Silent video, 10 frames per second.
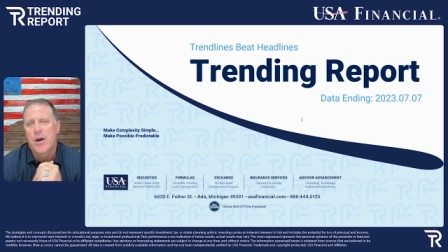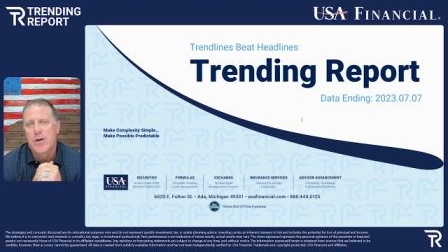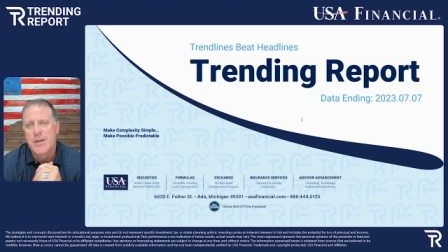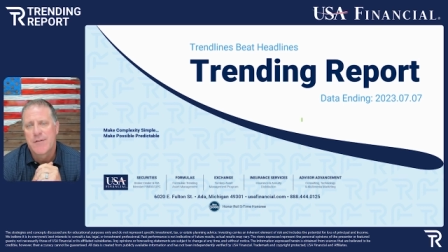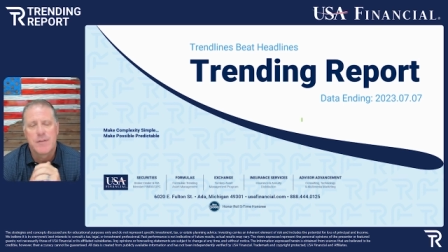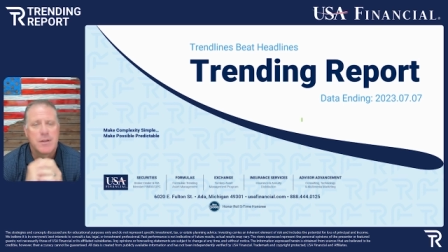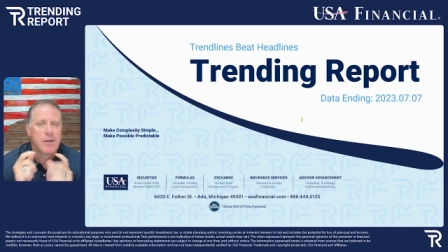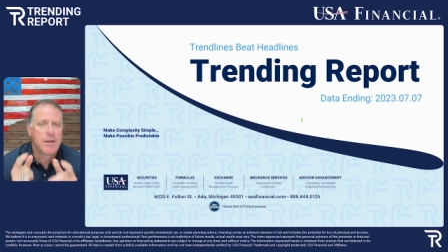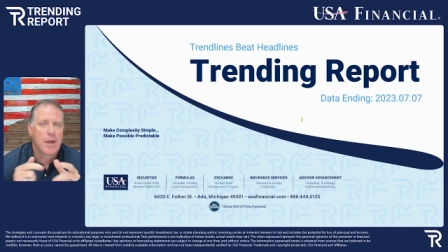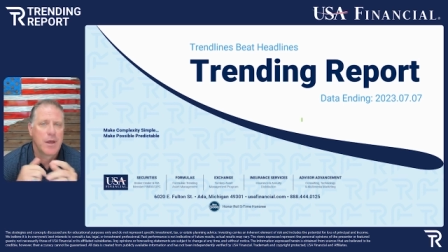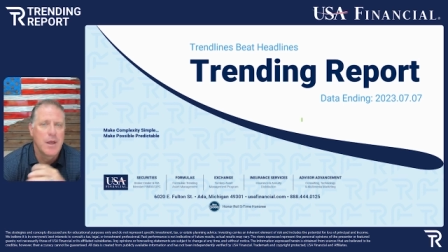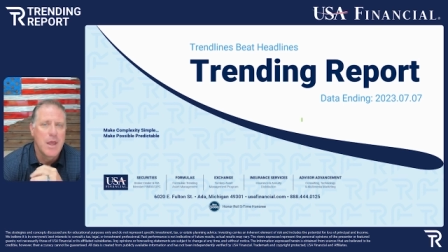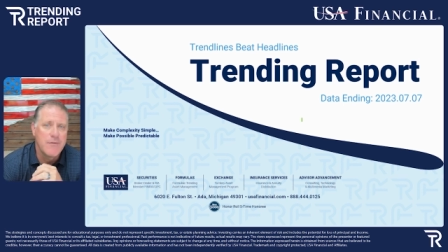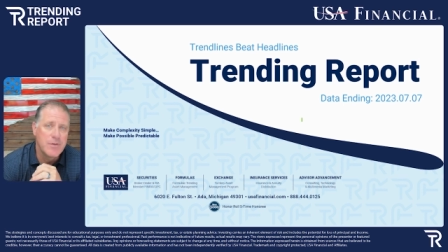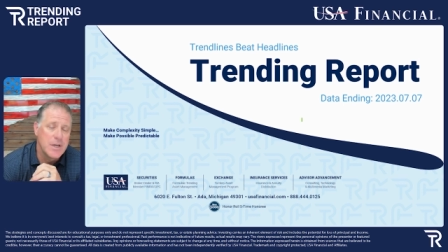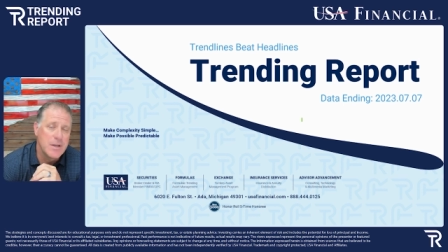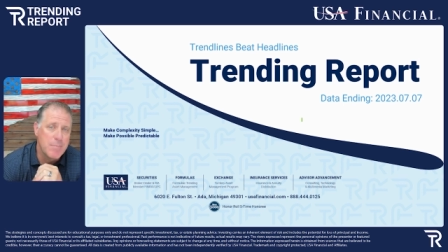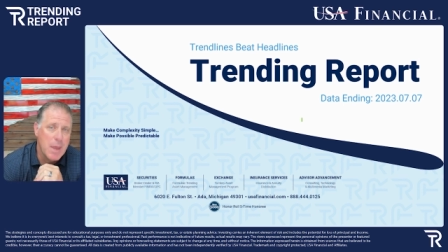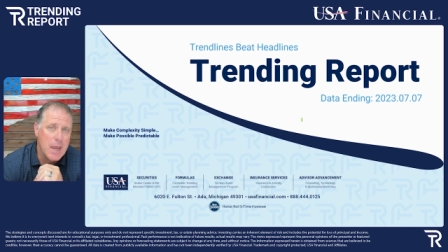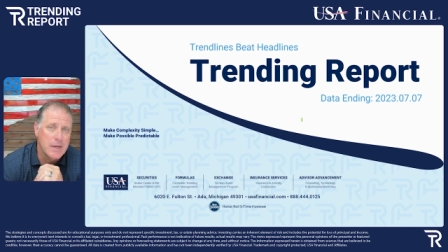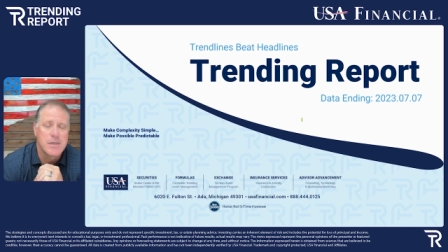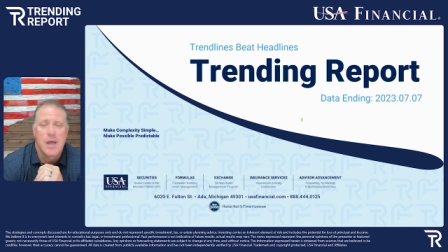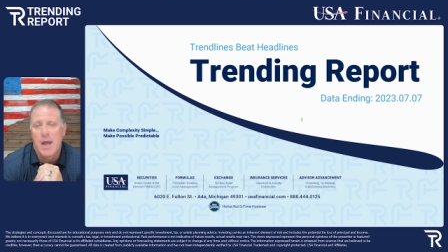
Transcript: are definitely having an impact